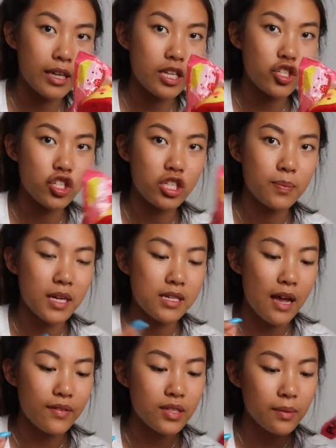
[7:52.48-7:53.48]
this just
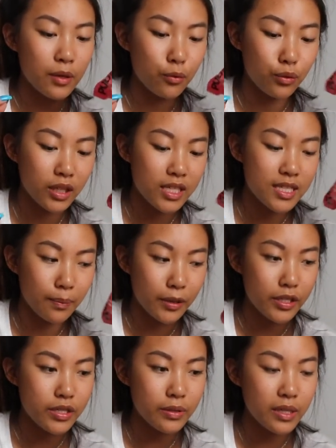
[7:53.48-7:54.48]
because I have something really
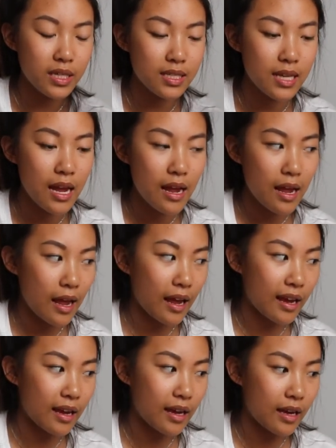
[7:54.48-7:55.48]
similar to this
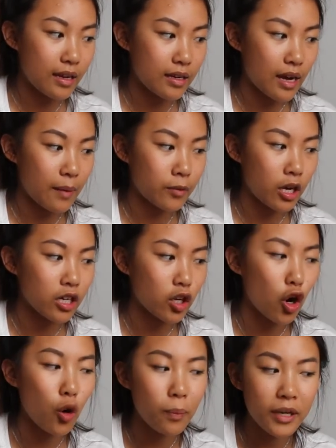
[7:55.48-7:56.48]
and I'm not
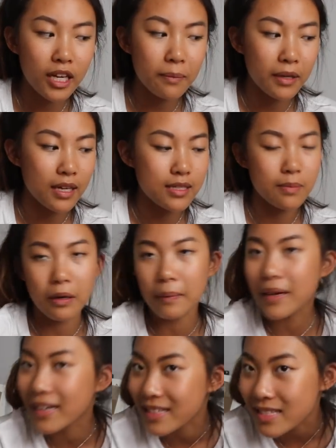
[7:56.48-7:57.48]
gonna open it because I'm
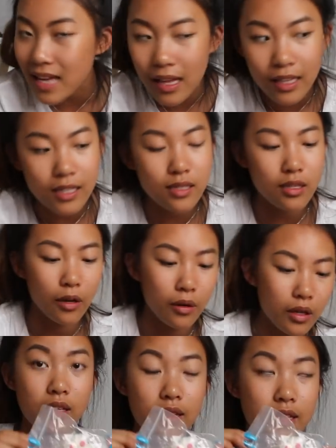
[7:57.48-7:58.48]
probably gonna sell it, so...
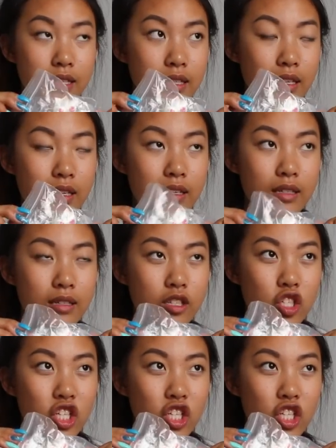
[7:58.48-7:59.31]
This is